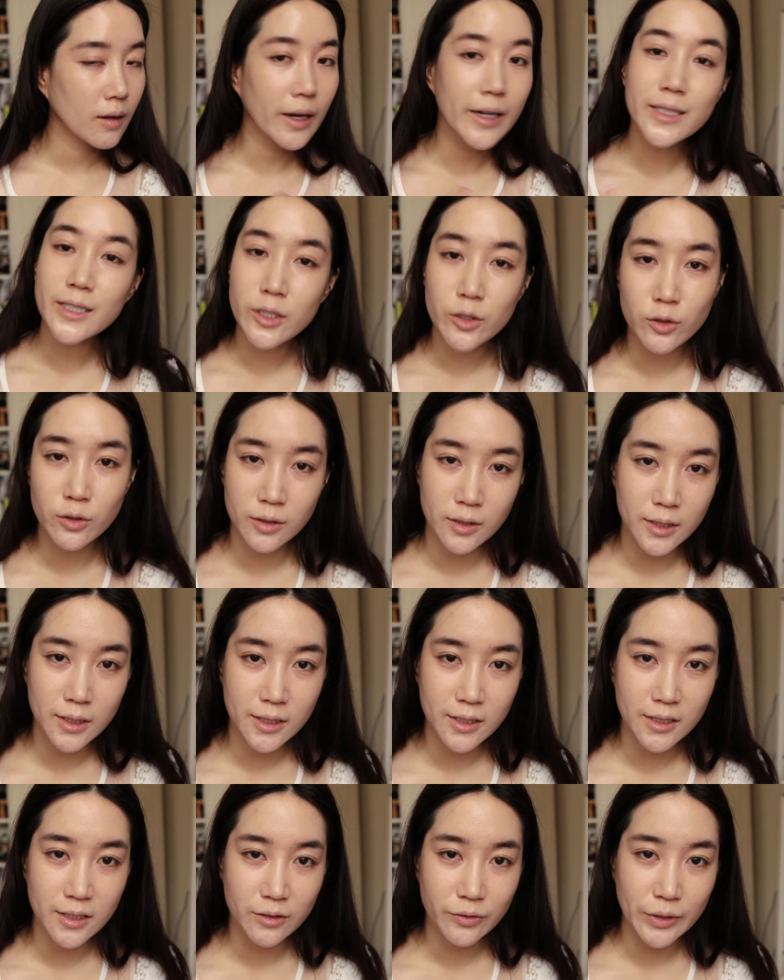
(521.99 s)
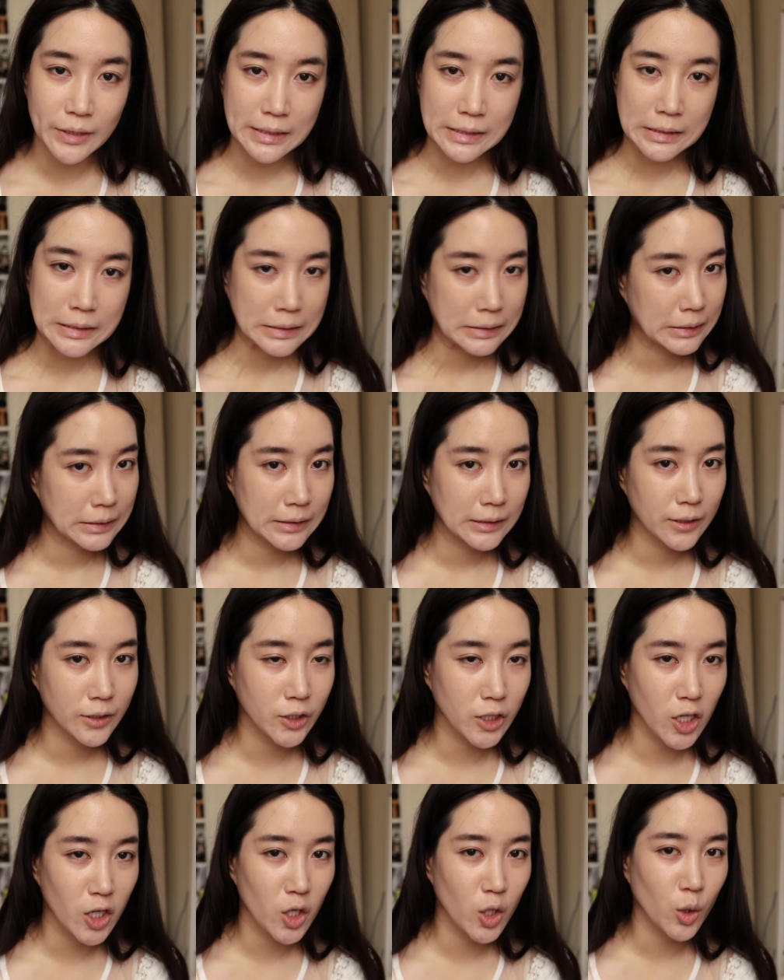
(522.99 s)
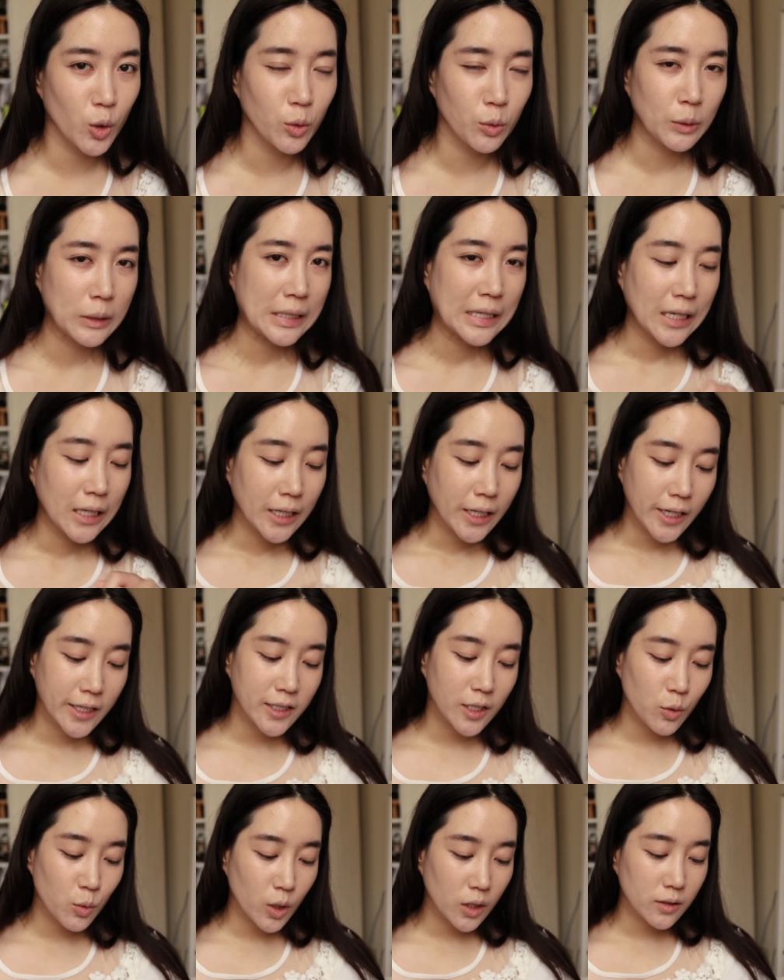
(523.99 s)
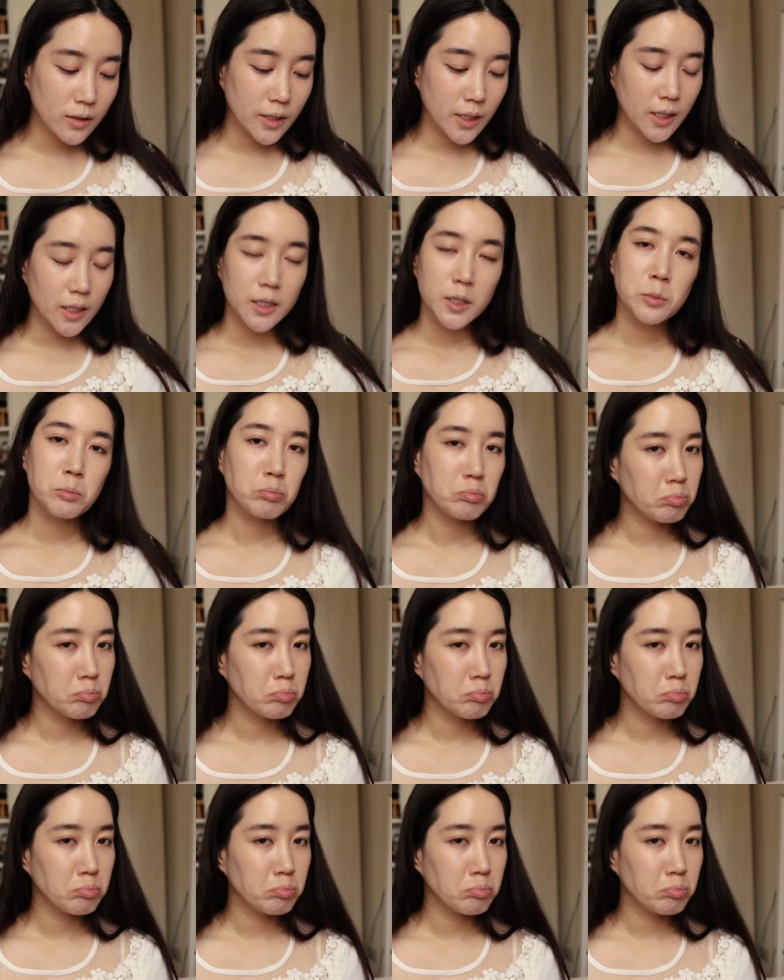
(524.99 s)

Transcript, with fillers: I don't see a difference. So is it worth it?